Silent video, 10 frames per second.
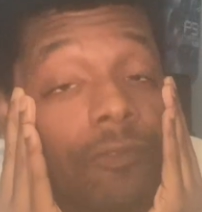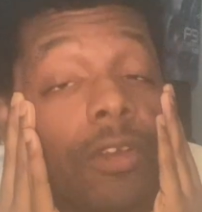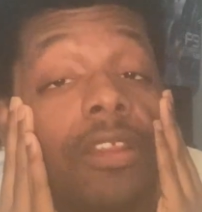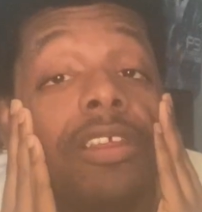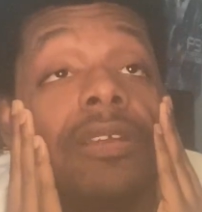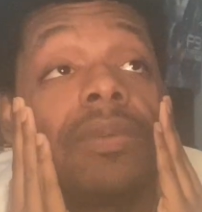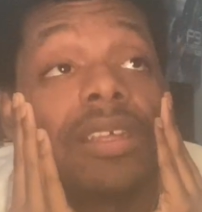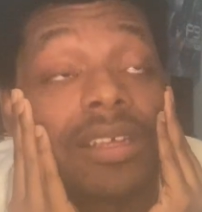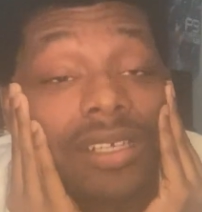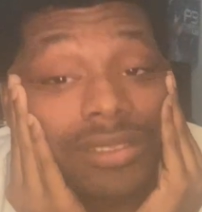really
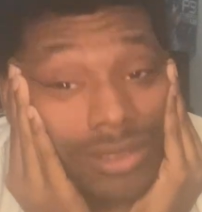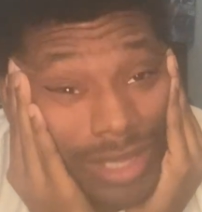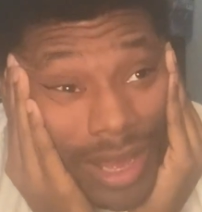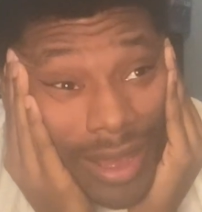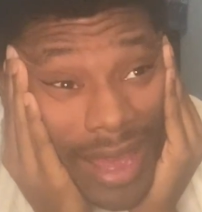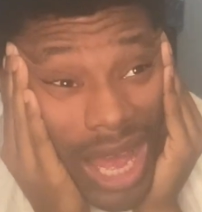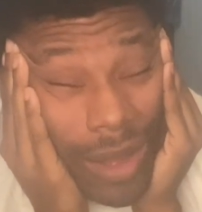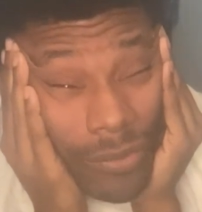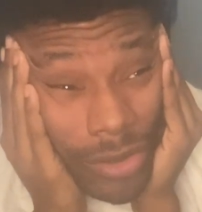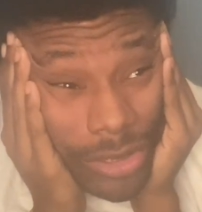because I
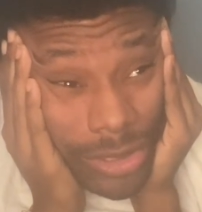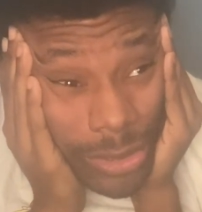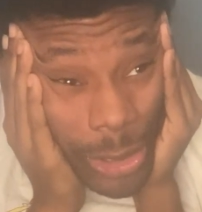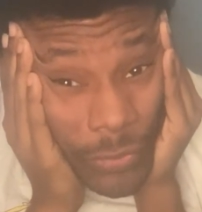have a good